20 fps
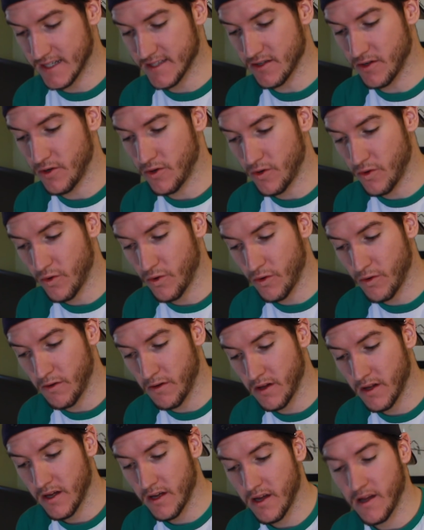as a whole.
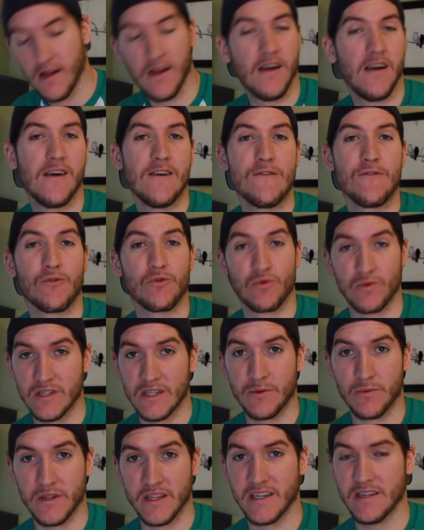
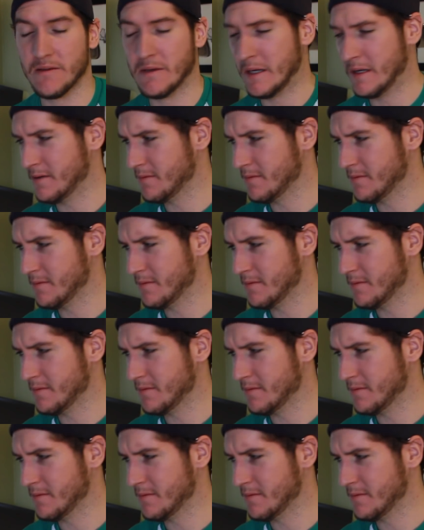Really,